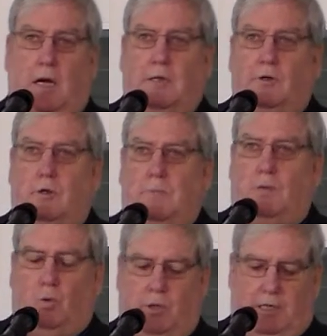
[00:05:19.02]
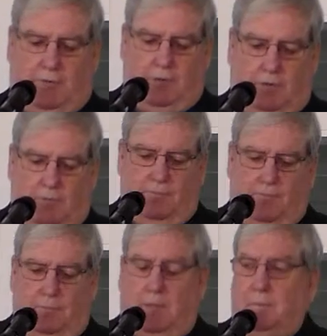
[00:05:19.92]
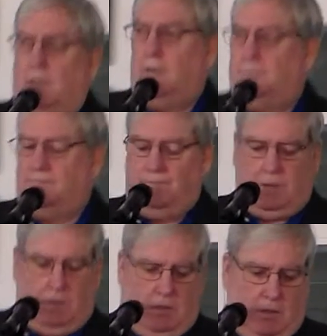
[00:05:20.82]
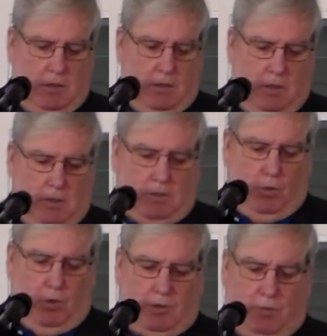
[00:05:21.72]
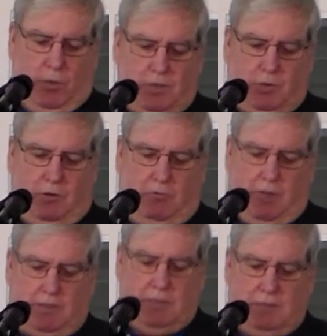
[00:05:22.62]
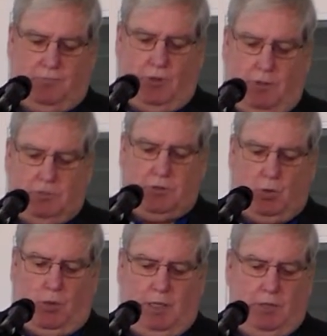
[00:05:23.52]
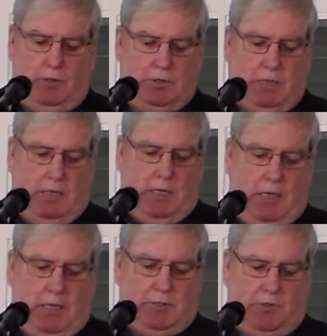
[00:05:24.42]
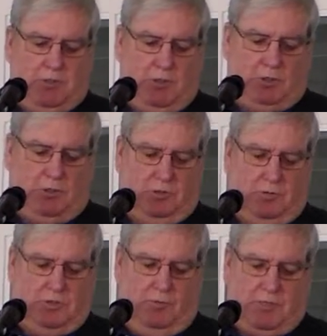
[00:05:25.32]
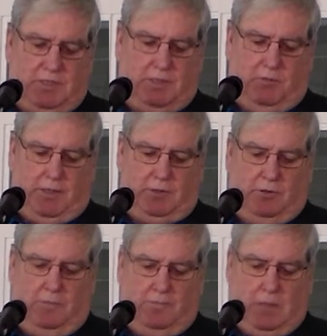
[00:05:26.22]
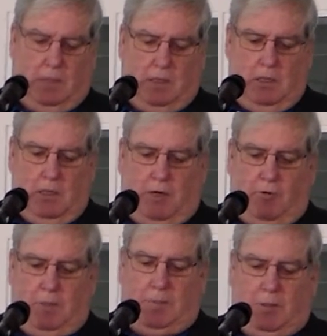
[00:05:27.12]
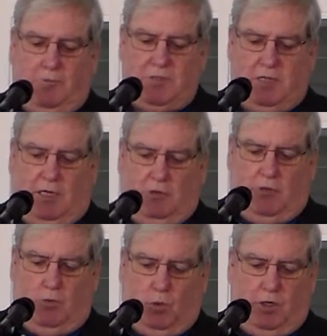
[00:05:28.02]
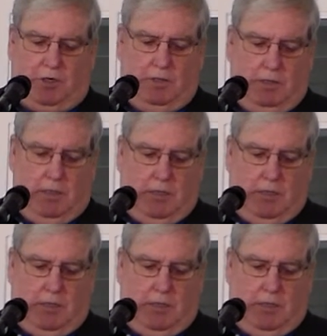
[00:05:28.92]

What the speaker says: I learned my work ethic from my mom. She worked at Westwood Horizons for almost 20 years as her social services director. I remember visiting her at work.